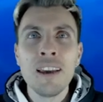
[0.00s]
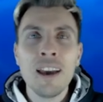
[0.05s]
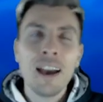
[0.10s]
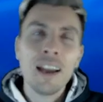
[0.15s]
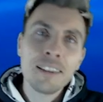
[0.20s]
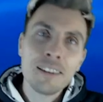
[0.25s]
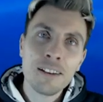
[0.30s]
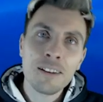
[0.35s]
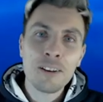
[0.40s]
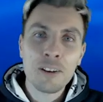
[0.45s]
I
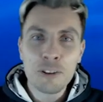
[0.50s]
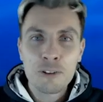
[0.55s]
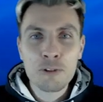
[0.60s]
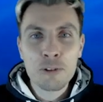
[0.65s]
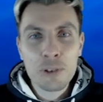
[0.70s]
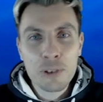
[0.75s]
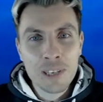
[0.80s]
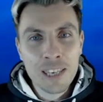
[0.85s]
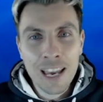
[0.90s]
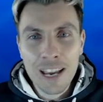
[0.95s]
don't know.
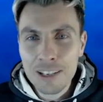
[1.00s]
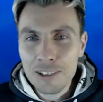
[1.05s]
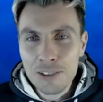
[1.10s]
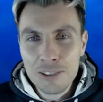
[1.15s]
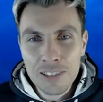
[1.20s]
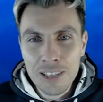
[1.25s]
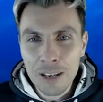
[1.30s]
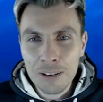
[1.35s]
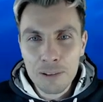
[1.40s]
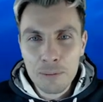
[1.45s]
Grookey gang just
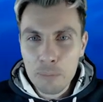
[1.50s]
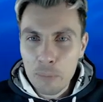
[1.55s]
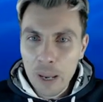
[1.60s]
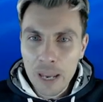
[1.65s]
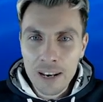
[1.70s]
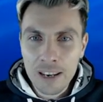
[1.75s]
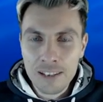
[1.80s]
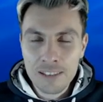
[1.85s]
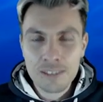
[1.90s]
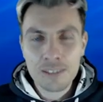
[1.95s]
sounded
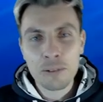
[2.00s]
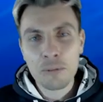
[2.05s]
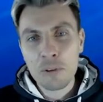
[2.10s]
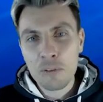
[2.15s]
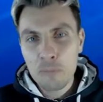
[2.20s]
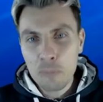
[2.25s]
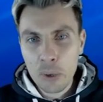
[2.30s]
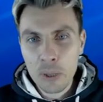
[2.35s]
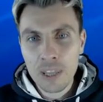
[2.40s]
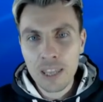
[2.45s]
better, so
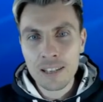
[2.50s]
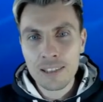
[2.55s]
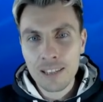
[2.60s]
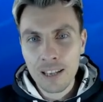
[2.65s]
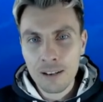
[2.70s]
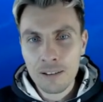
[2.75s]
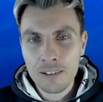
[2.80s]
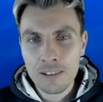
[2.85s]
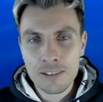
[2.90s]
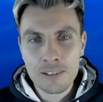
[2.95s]
we've put that
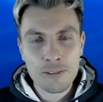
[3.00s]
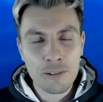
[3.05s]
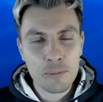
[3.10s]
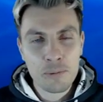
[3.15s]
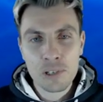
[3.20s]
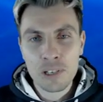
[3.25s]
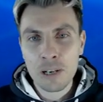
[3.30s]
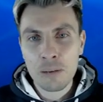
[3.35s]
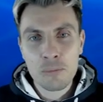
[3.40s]
down in the description,